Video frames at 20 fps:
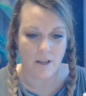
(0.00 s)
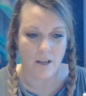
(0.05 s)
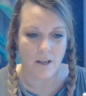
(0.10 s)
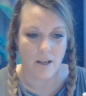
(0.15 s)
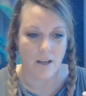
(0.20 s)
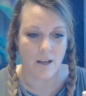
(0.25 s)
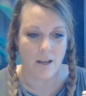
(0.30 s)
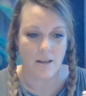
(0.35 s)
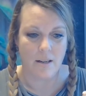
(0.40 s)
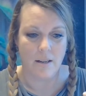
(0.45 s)

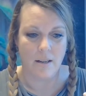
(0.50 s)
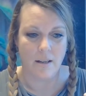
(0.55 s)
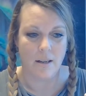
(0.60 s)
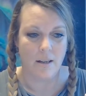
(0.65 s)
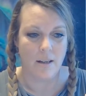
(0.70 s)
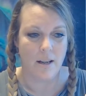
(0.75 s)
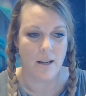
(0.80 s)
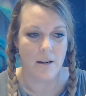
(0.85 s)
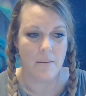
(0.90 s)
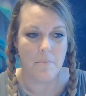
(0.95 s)
an
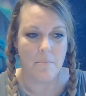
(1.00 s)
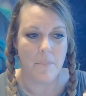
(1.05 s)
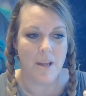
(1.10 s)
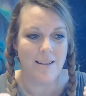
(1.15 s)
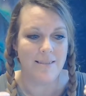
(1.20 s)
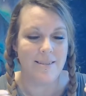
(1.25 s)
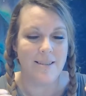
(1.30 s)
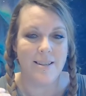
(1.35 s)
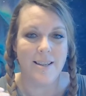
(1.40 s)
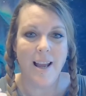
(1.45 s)

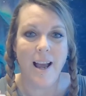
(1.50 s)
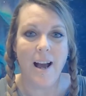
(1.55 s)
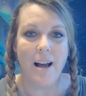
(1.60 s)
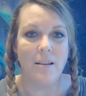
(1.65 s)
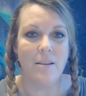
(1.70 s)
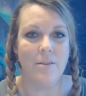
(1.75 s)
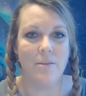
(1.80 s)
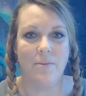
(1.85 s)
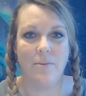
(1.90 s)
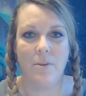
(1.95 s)
immense
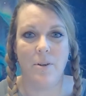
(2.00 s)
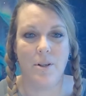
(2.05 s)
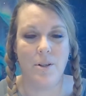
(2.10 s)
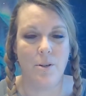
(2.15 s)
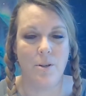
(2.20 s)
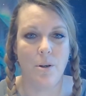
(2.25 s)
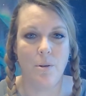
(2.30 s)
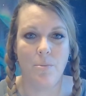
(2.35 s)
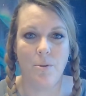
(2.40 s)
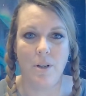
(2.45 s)
talent for
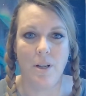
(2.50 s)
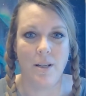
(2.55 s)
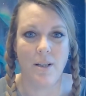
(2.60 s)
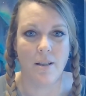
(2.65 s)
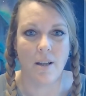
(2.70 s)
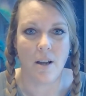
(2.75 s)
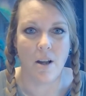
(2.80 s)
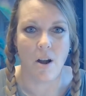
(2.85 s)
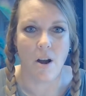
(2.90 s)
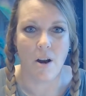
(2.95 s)
interpreting
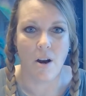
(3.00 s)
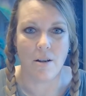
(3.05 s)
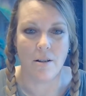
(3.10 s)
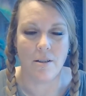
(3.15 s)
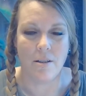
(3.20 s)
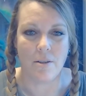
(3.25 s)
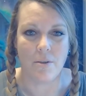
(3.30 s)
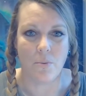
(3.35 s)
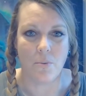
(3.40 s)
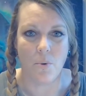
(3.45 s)
the
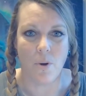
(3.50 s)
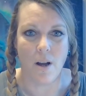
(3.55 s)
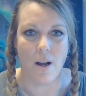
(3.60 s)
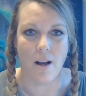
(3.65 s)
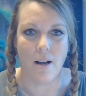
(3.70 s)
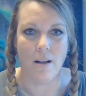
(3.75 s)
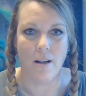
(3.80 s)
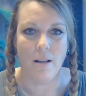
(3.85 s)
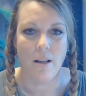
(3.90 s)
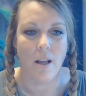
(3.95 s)
cards as
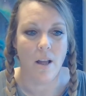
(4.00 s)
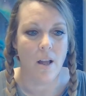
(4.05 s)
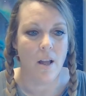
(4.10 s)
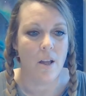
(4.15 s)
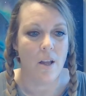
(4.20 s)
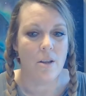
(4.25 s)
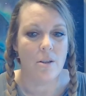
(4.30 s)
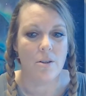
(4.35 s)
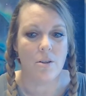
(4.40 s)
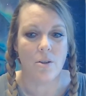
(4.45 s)
well.
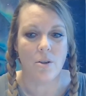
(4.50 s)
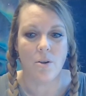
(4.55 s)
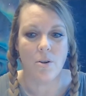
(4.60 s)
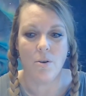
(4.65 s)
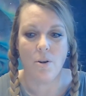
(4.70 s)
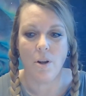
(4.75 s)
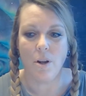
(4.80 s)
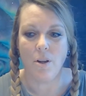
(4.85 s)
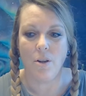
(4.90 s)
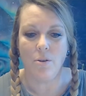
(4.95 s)

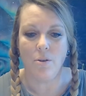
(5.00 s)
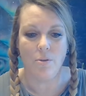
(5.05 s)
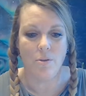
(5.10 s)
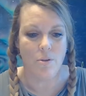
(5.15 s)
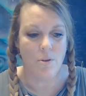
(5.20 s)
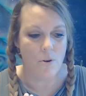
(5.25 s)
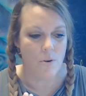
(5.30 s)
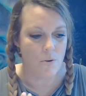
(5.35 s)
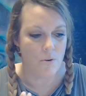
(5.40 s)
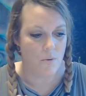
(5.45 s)
So
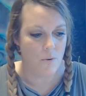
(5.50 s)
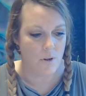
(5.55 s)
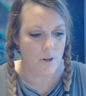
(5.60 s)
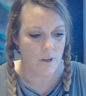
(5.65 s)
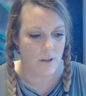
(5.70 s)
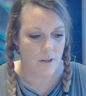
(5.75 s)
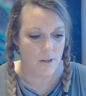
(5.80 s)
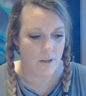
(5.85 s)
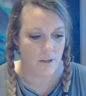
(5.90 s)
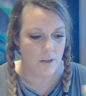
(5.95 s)

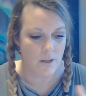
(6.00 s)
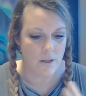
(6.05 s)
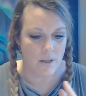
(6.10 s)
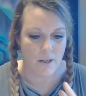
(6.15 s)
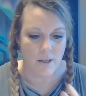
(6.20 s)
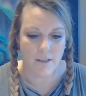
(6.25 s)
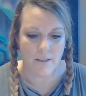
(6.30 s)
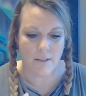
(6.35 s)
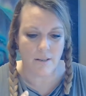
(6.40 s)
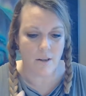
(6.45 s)

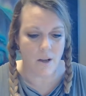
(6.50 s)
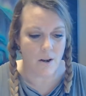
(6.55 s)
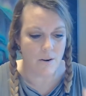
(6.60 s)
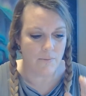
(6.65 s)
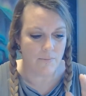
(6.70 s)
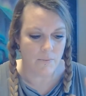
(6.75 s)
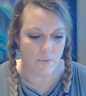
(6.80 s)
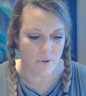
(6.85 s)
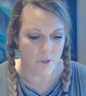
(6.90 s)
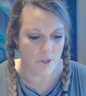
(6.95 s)
it's not a
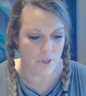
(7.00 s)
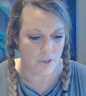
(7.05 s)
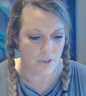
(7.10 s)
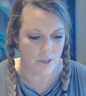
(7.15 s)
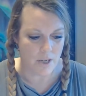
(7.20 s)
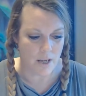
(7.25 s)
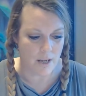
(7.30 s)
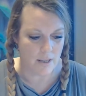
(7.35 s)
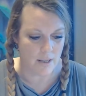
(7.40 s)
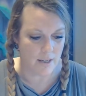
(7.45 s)
fortune
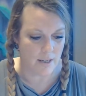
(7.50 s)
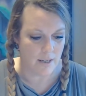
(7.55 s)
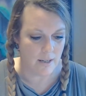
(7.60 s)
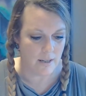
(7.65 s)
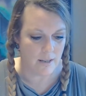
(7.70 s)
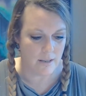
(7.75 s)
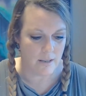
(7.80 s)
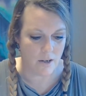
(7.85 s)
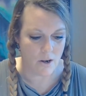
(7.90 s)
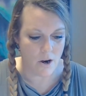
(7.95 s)

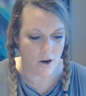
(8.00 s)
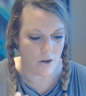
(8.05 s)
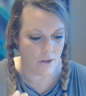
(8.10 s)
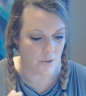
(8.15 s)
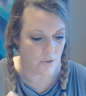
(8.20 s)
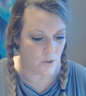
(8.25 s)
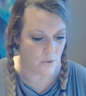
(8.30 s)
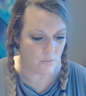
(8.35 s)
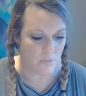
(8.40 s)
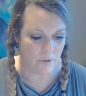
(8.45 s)
telling. The
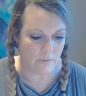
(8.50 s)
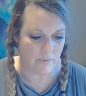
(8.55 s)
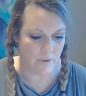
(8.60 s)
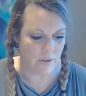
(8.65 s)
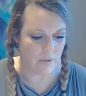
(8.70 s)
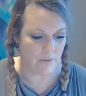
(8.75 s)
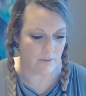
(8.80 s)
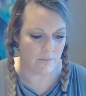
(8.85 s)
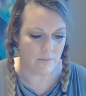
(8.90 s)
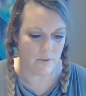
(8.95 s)
cards don't
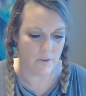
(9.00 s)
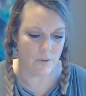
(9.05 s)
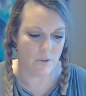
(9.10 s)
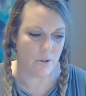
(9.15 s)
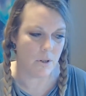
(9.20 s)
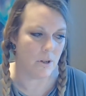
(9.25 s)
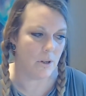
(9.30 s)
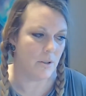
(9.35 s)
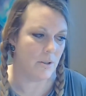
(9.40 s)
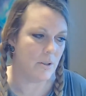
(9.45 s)
reveal the
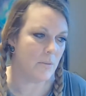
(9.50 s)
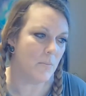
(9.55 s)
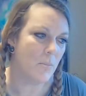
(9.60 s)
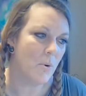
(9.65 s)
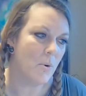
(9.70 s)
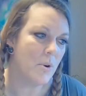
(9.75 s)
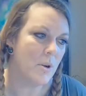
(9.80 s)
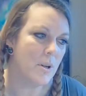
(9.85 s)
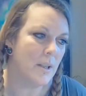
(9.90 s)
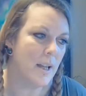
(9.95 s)
future. It's
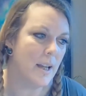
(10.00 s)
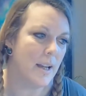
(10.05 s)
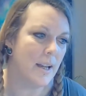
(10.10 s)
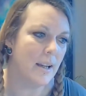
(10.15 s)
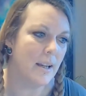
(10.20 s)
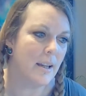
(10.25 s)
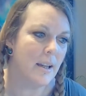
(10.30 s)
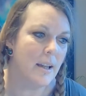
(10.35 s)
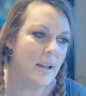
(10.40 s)
more like